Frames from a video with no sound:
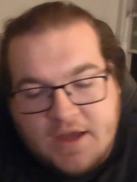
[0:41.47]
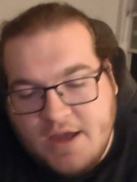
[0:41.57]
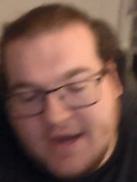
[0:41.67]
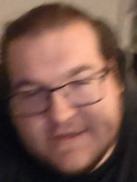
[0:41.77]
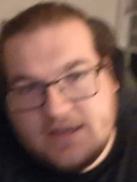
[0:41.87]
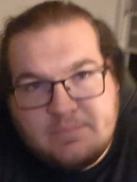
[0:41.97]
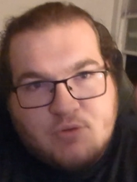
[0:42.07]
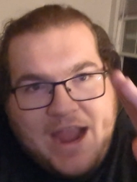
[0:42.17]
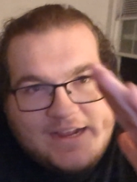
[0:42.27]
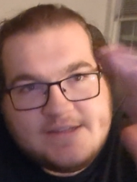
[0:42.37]
and it's like a
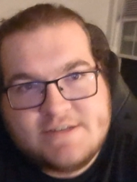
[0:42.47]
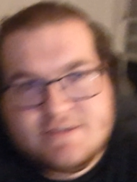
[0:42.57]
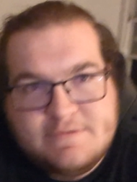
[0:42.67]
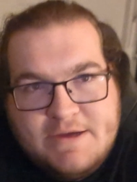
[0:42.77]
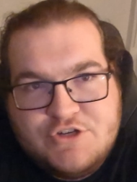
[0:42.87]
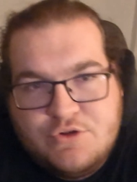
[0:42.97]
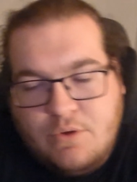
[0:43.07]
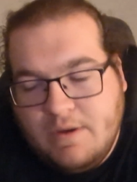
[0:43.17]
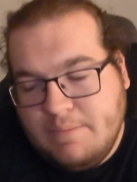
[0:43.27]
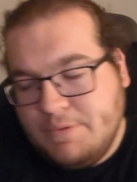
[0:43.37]
bracket system as you
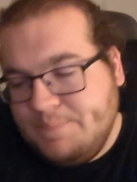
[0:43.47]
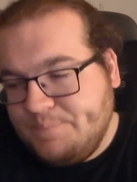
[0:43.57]
go up.